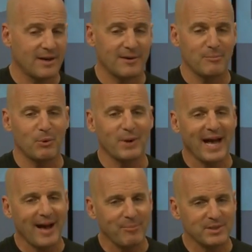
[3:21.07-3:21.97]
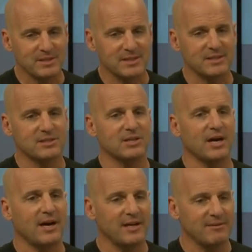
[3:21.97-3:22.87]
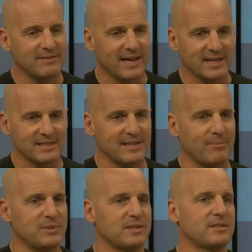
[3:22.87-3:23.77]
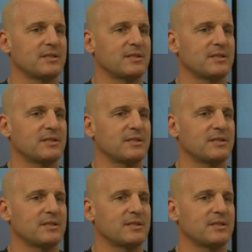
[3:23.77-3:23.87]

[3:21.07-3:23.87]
But what happens is to kind of get acceptance